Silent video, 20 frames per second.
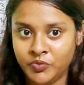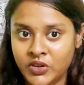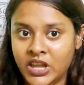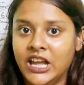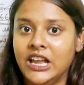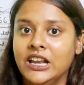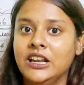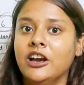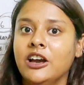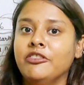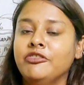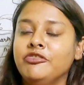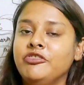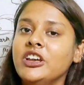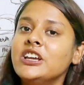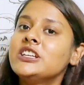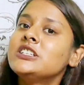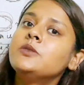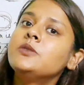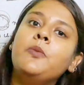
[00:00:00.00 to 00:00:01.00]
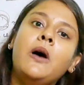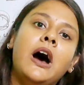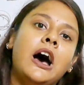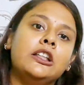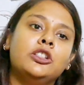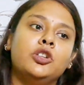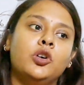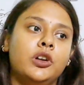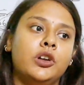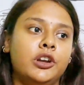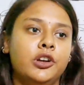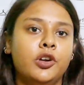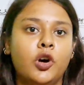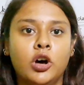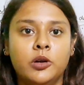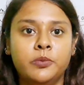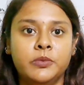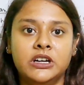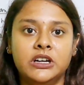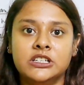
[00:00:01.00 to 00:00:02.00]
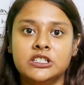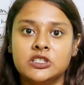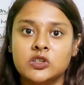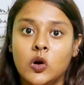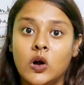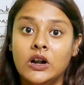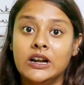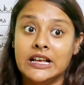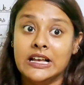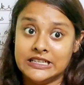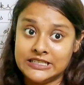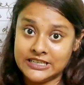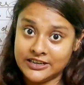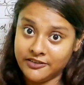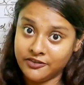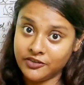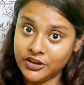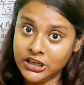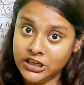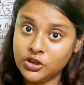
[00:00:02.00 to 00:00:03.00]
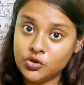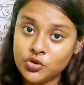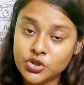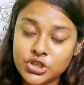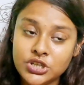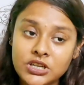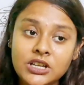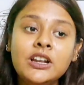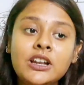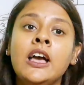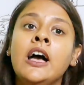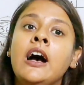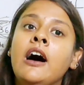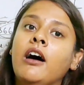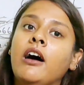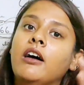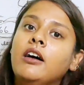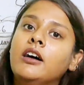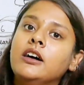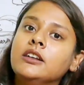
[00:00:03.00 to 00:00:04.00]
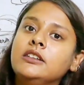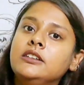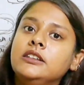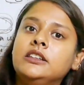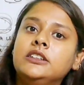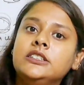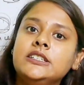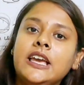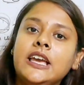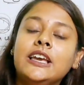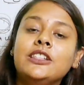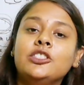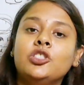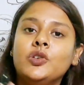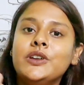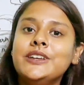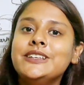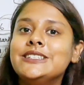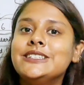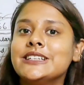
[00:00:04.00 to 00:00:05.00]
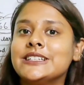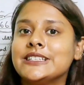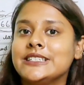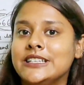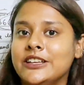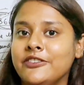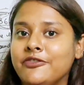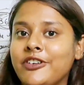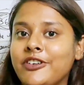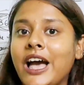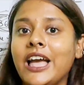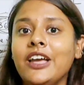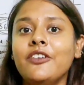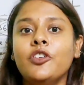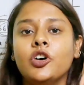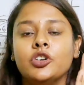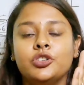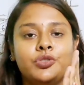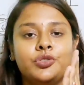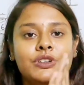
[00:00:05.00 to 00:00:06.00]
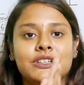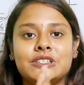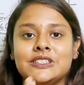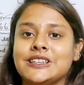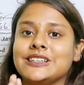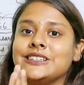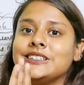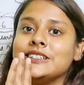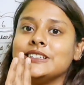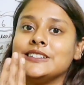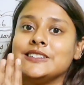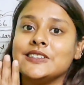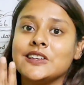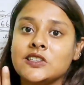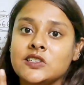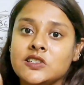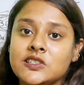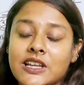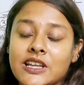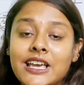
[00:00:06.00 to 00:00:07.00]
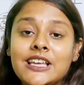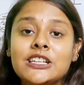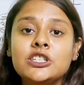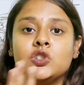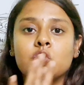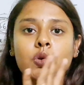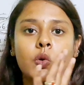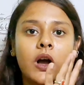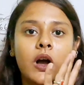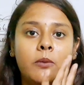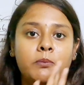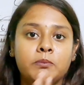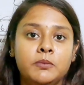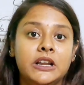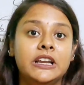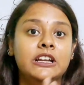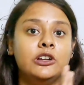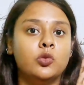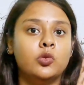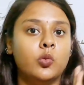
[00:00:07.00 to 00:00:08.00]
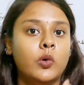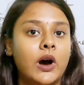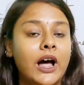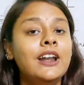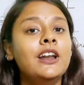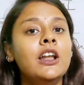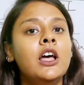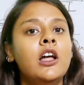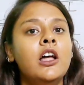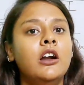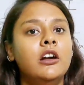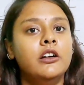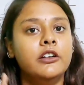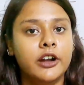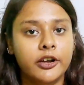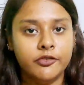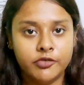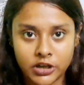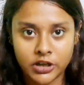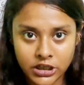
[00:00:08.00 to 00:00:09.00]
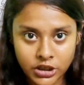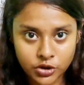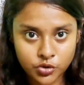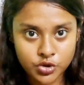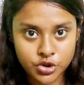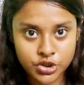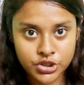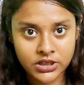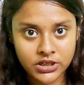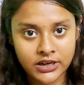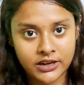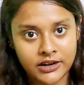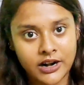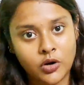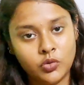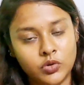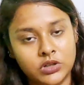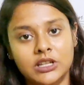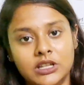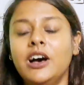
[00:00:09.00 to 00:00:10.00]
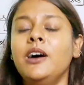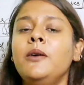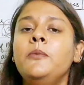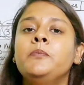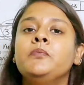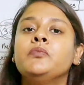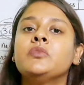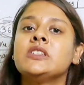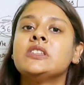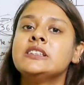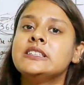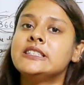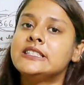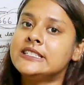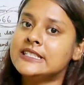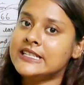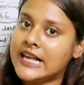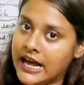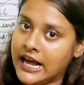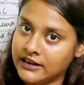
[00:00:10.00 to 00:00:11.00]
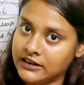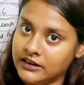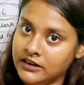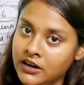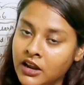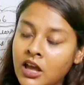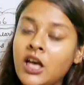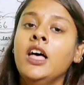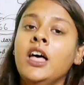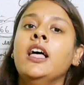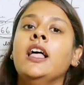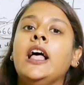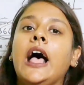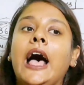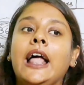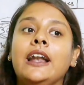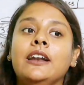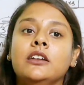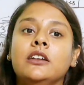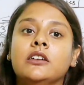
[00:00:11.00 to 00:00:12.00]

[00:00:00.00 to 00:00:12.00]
in a fixed path or an orbit is called as revolution. Earth take 365 or 366 days to complete one revolution around the sun. And